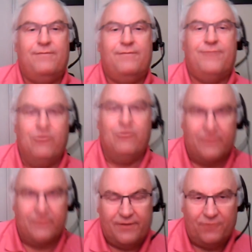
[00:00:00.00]

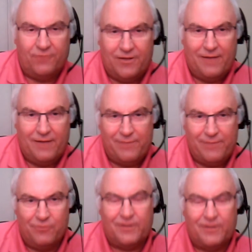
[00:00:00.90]
thousands, if not
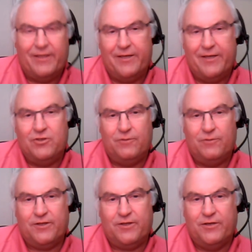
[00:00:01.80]
10,000 Glenkinchie's
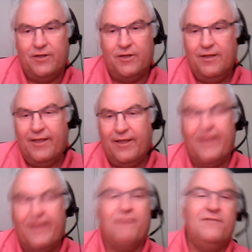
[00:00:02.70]
whiskies, and I
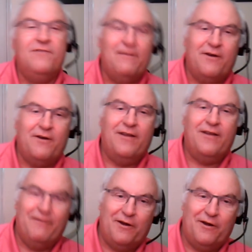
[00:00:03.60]
have never,
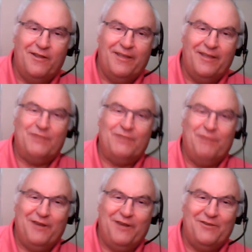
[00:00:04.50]
ever
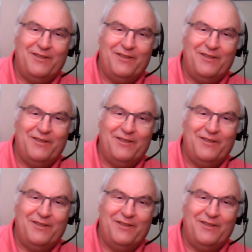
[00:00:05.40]
experienced the